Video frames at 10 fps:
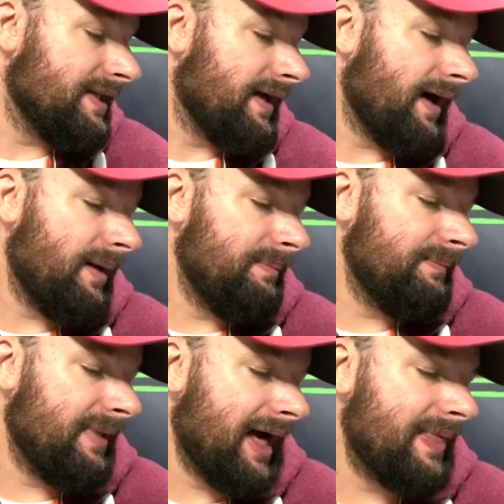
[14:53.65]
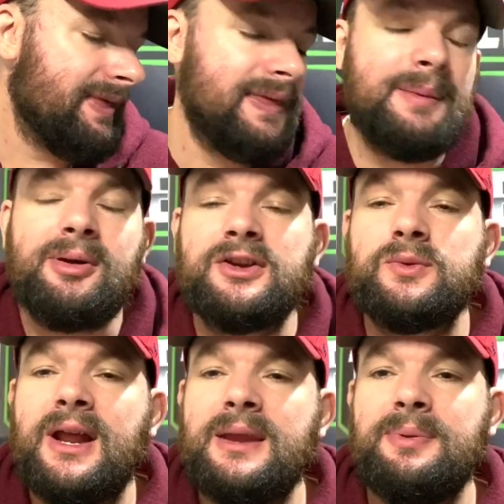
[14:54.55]
And then the
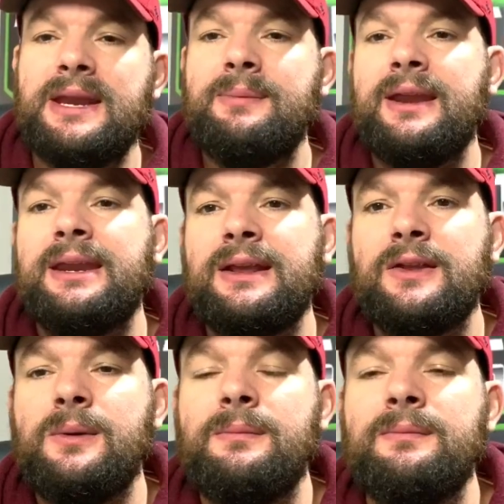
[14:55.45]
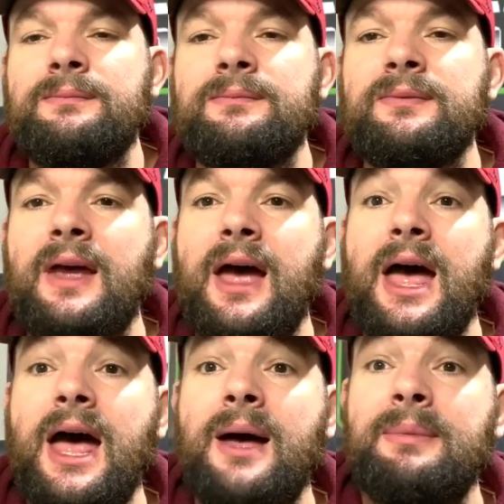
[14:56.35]
+1 AP making them
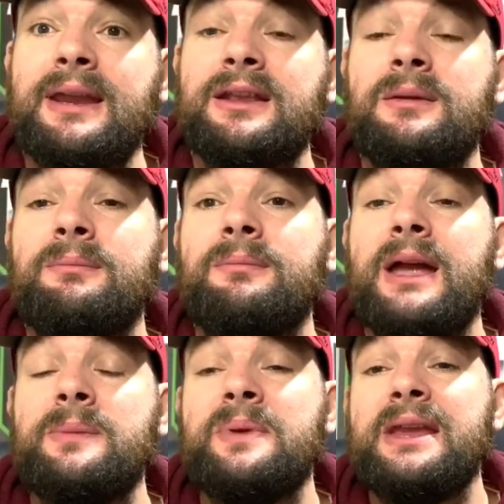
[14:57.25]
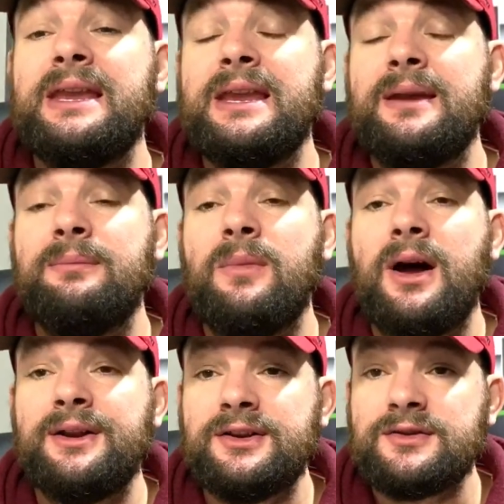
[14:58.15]
AP
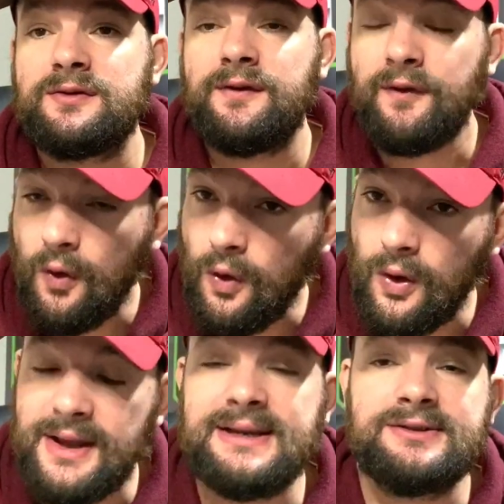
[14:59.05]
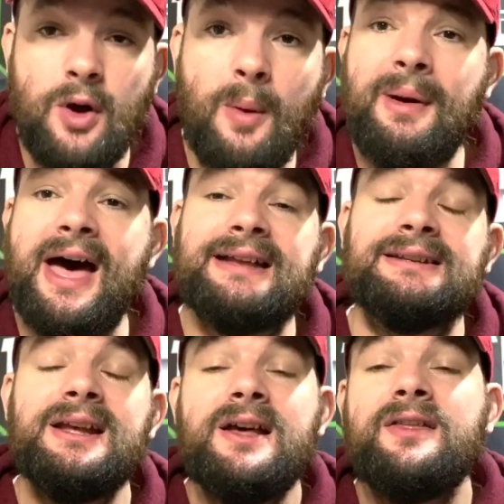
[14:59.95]
-4 is not bad.
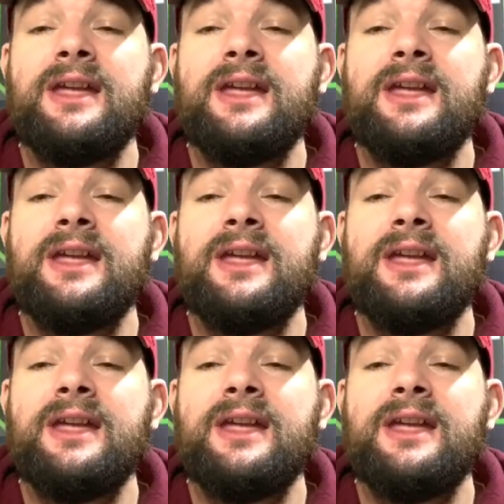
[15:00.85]
The